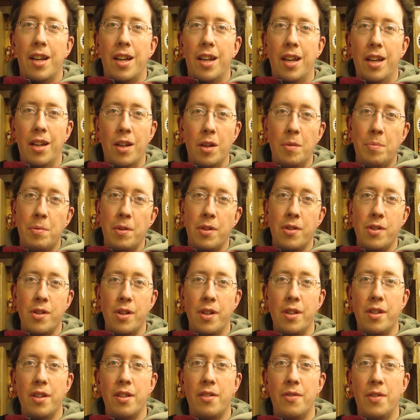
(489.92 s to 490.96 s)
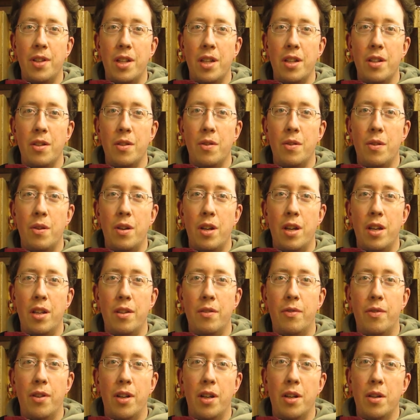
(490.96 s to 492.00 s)
I hope you enjoyed this video and
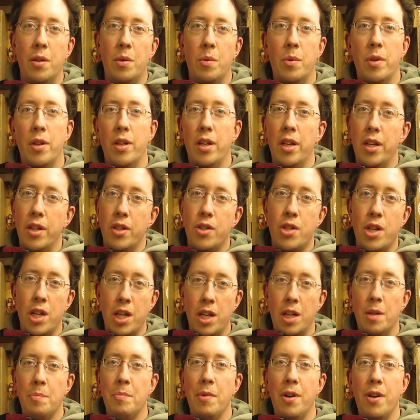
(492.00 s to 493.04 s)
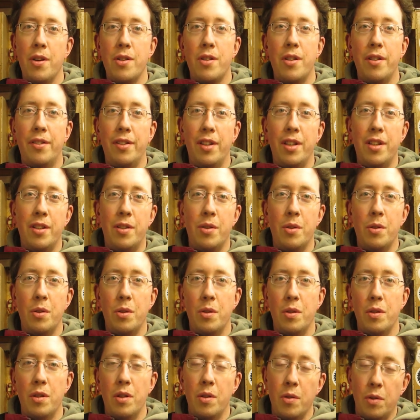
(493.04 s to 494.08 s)
found what I channeled my edges
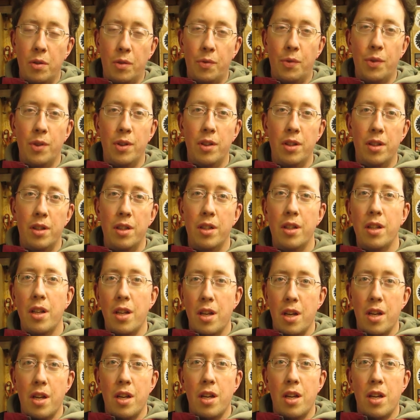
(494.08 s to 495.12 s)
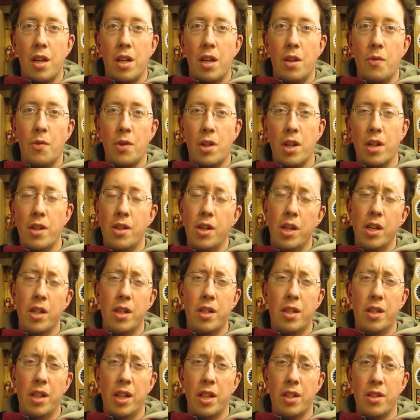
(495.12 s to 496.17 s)
into useful. If you can
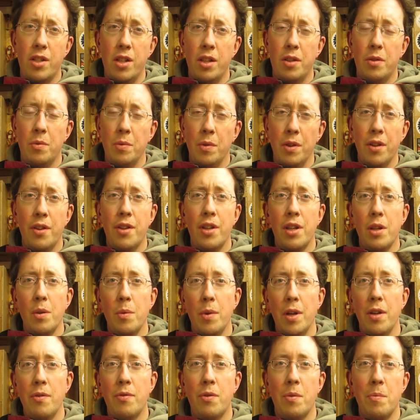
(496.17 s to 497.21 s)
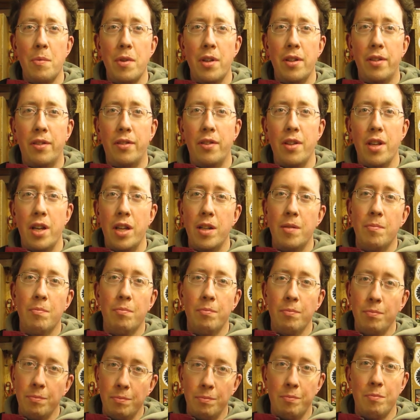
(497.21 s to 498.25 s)
take just one thing away from this, then
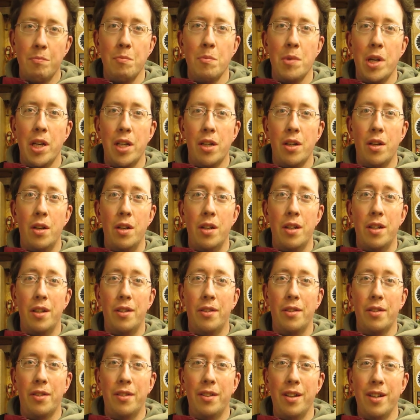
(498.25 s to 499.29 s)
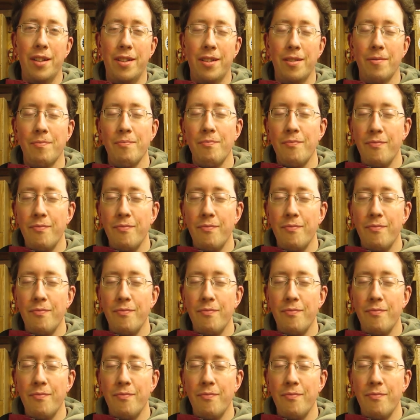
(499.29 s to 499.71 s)
I call it a success.